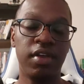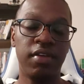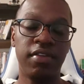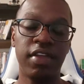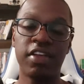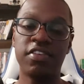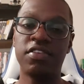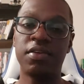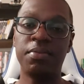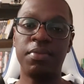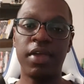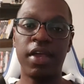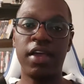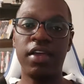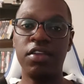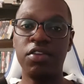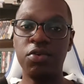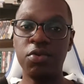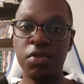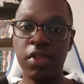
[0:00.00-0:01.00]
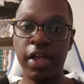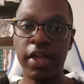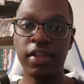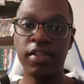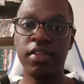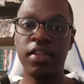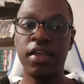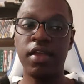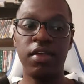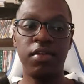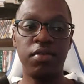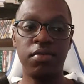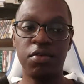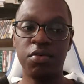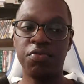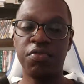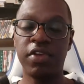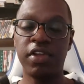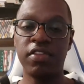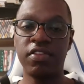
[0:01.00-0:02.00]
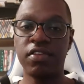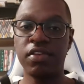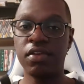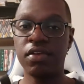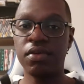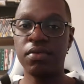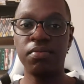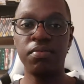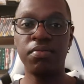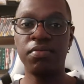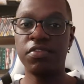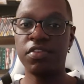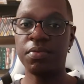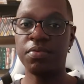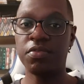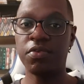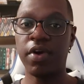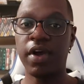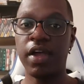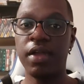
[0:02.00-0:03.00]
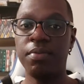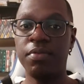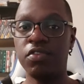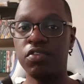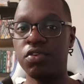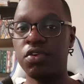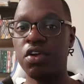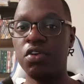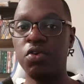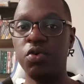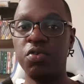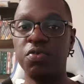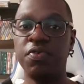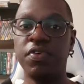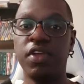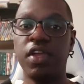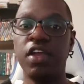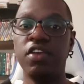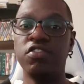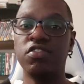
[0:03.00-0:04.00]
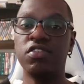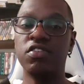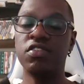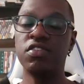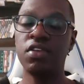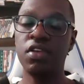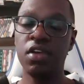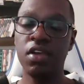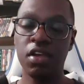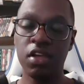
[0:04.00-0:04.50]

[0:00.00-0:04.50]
If that's something that you like, then don't forget to subscribe and turn on notifications.